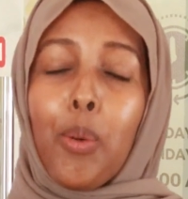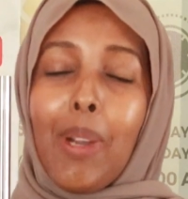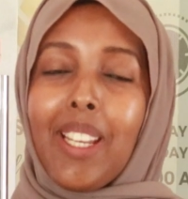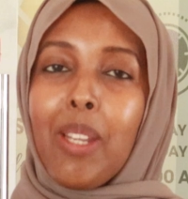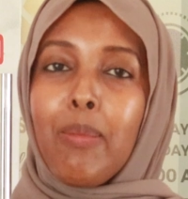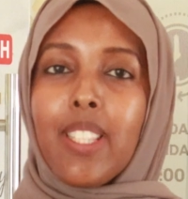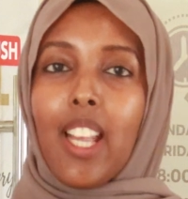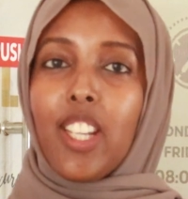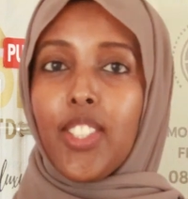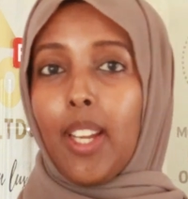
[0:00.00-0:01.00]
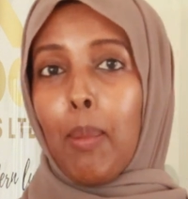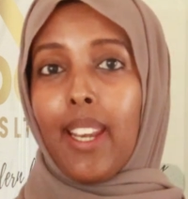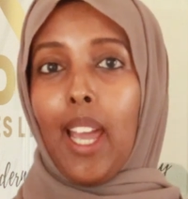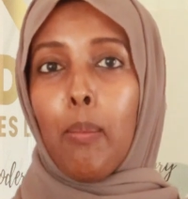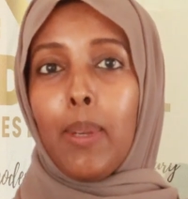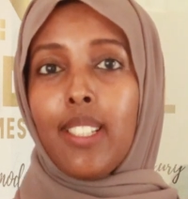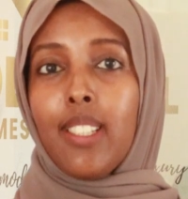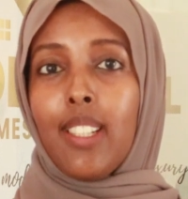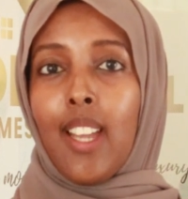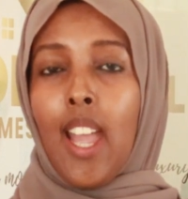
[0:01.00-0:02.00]
My name is Aisha Ahmed,
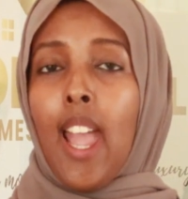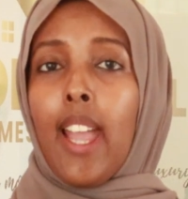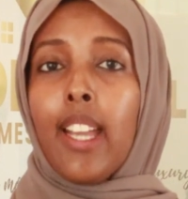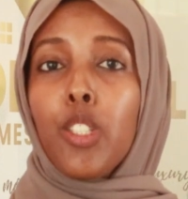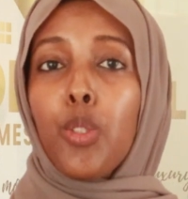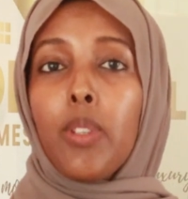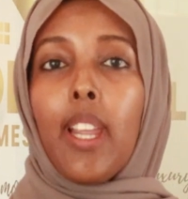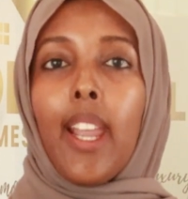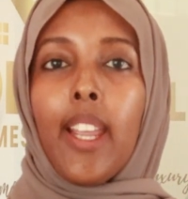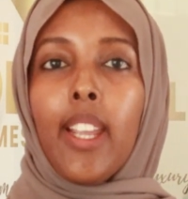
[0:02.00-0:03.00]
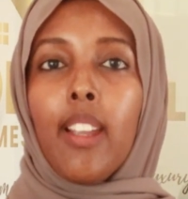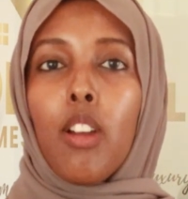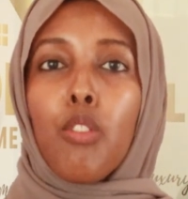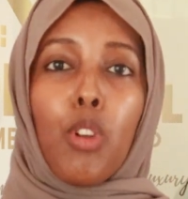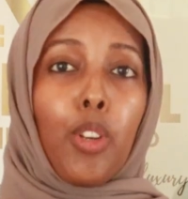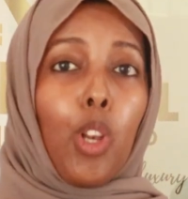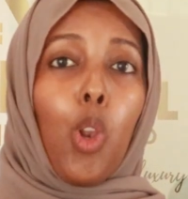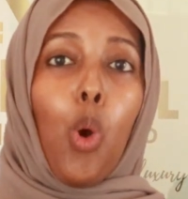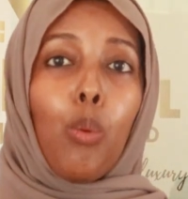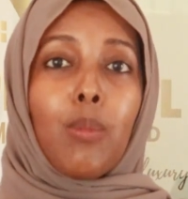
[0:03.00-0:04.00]
and today Rodol
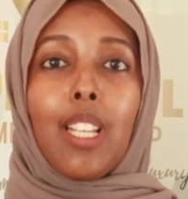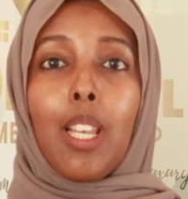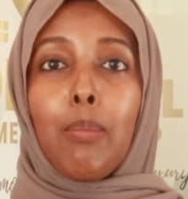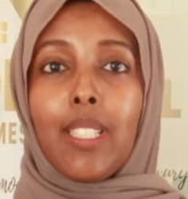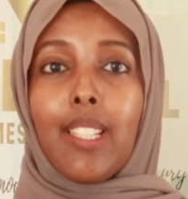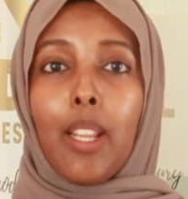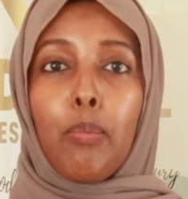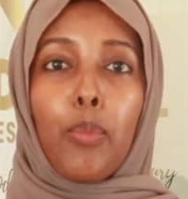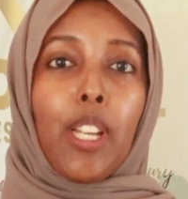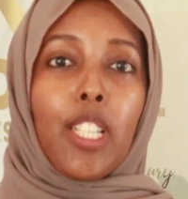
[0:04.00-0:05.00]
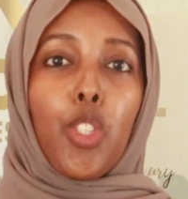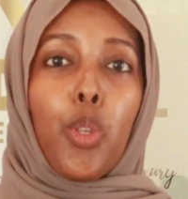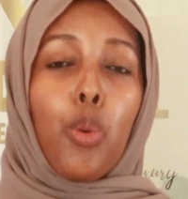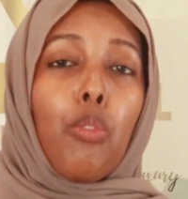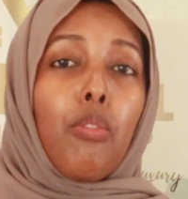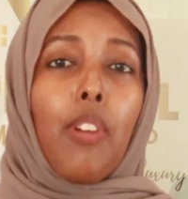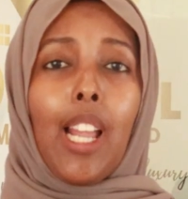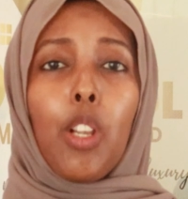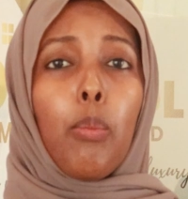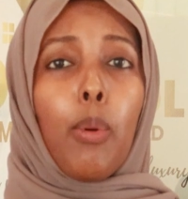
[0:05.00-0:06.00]
Homes Ltd brings you
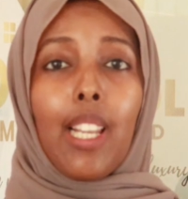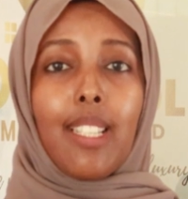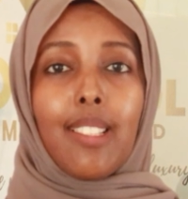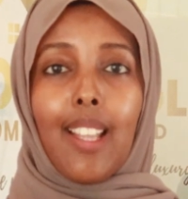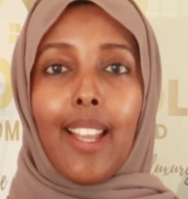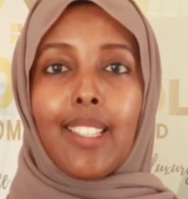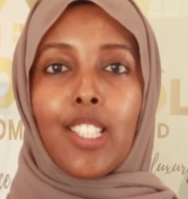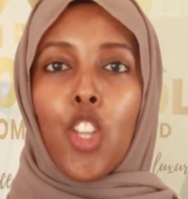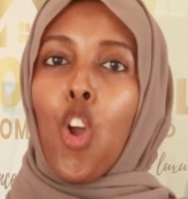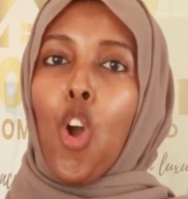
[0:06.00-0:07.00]
valuable insights